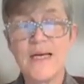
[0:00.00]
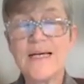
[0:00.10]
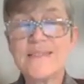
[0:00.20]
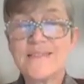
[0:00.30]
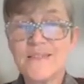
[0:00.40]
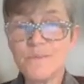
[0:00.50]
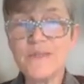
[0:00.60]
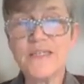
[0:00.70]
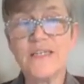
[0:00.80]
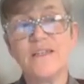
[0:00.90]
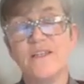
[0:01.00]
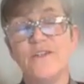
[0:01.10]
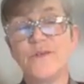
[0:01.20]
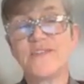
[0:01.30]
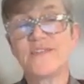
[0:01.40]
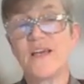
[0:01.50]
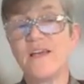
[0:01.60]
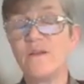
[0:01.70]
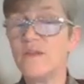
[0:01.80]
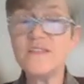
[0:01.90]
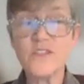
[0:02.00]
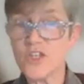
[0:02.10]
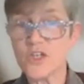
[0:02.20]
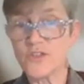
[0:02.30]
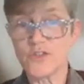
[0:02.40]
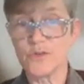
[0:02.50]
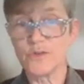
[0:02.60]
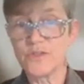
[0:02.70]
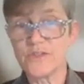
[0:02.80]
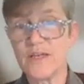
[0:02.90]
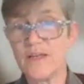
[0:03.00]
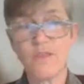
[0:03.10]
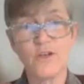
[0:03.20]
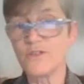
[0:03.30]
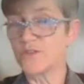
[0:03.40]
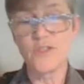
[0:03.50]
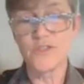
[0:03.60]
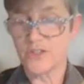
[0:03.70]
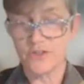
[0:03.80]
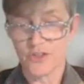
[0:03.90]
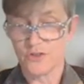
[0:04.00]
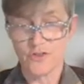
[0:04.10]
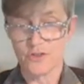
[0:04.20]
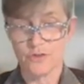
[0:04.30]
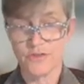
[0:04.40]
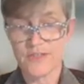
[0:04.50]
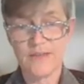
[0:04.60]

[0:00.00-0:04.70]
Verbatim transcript: And similarly, you can say these are Joe's tools and those are also Joe's tools,